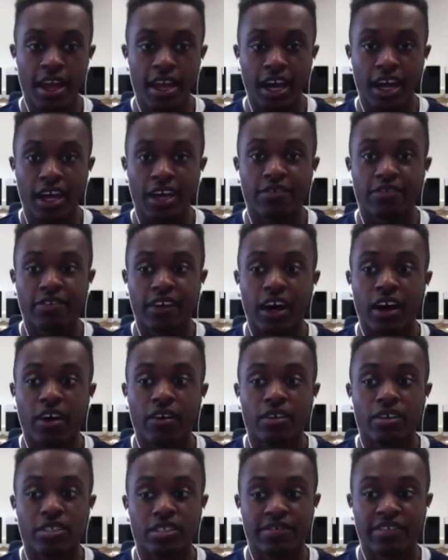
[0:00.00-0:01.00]
An AI
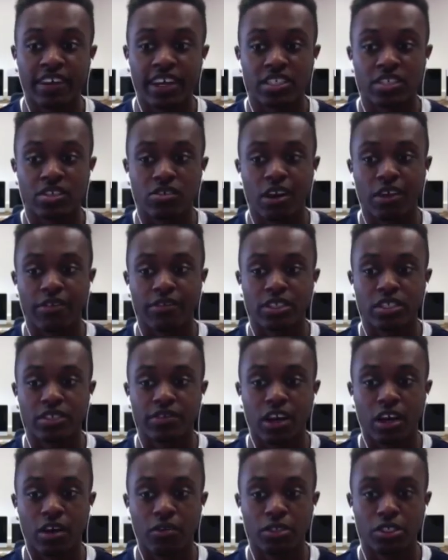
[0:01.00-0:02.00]
file is a vector
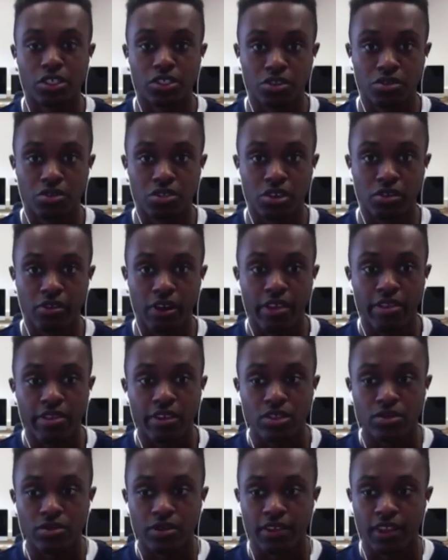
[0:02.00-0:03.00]
graphics file, which is used
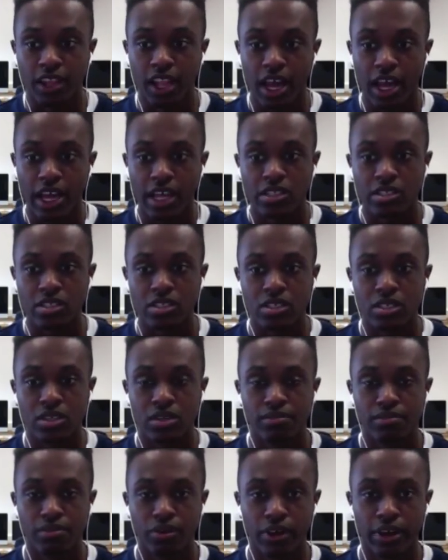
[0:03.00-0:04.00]
to create things with
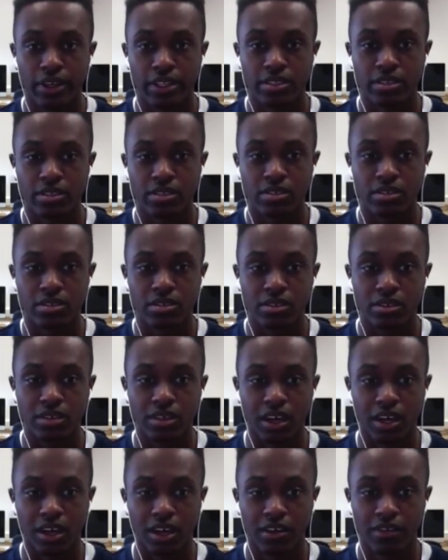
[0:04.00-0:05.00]
lines,
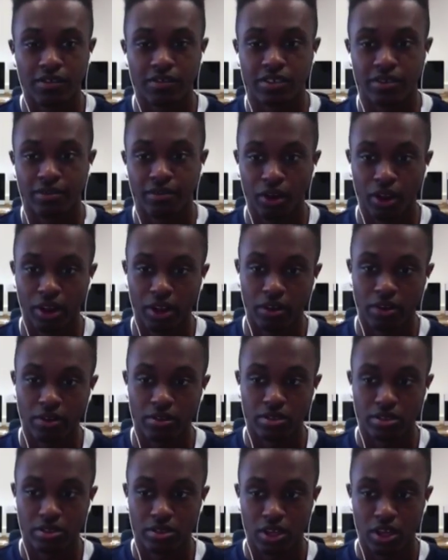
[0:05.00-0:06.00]
points, curves, and
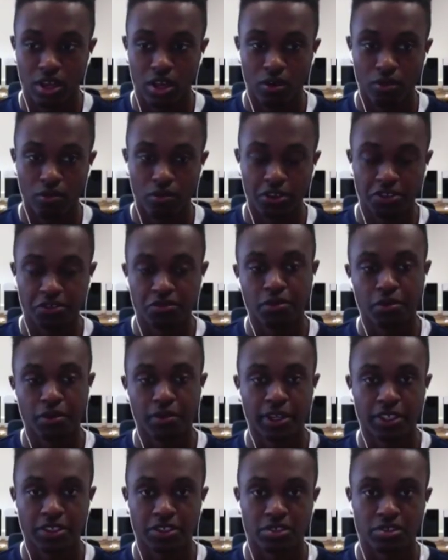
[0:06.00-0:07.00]
polygons,
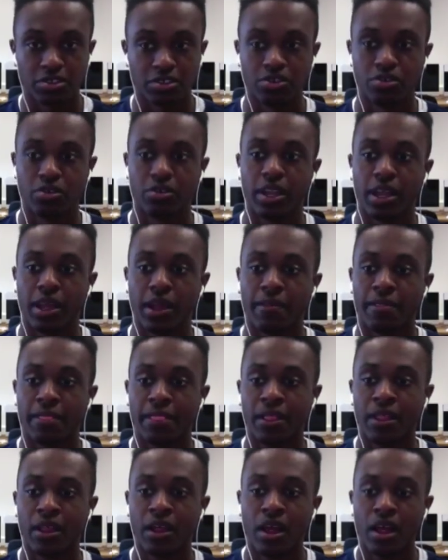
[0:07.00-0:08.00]
which will be mentioned
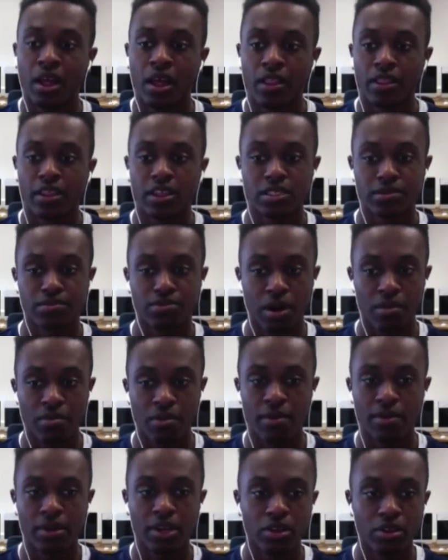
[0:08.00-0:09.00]
shortly.
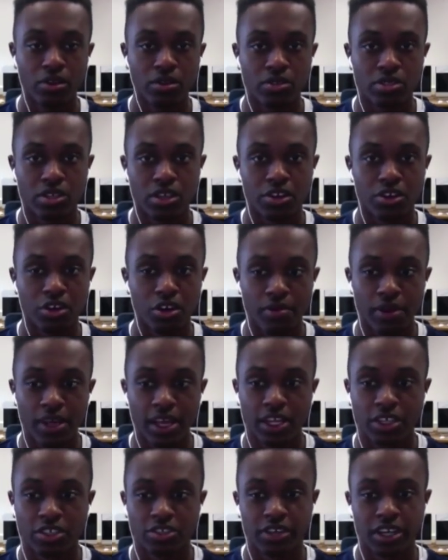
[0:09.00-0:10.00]
These are primarily used in
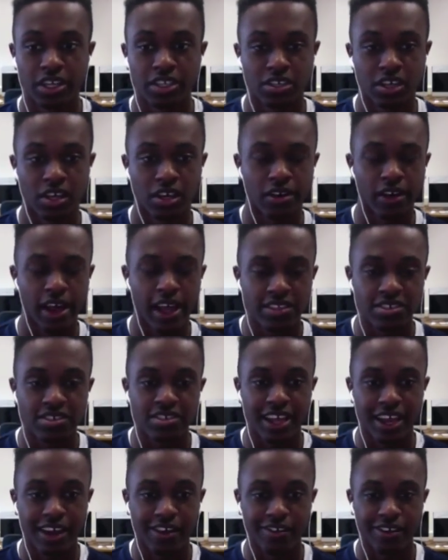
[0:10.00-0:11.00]
Adobe Illustrator,
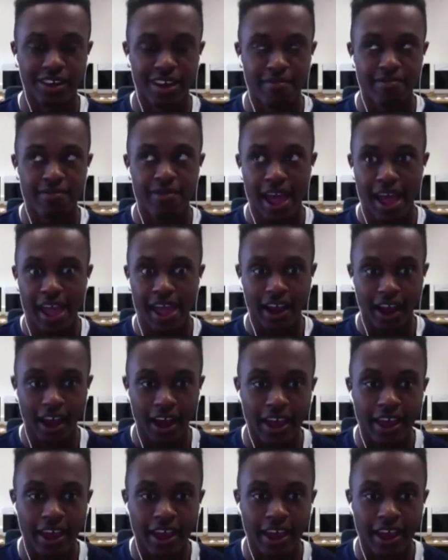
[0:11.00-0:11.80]
hence the acronym